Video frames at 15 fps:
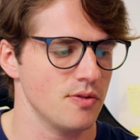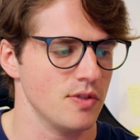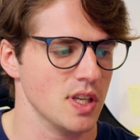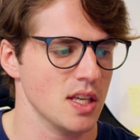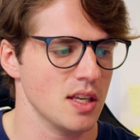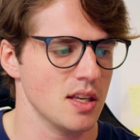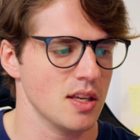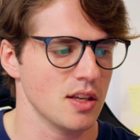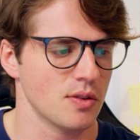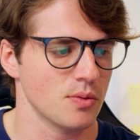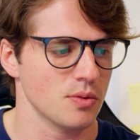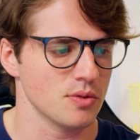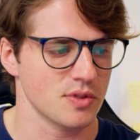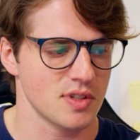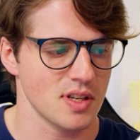v
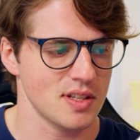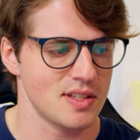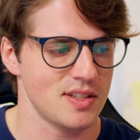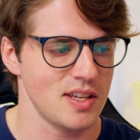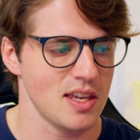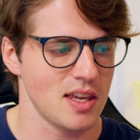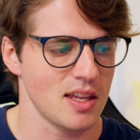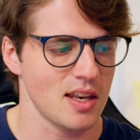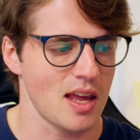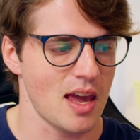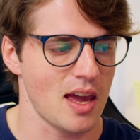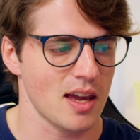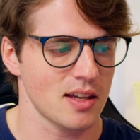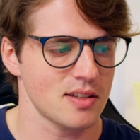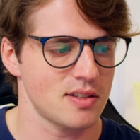equals secant
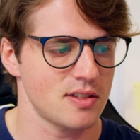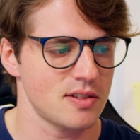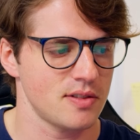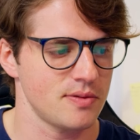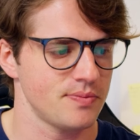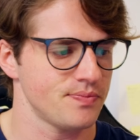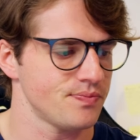x,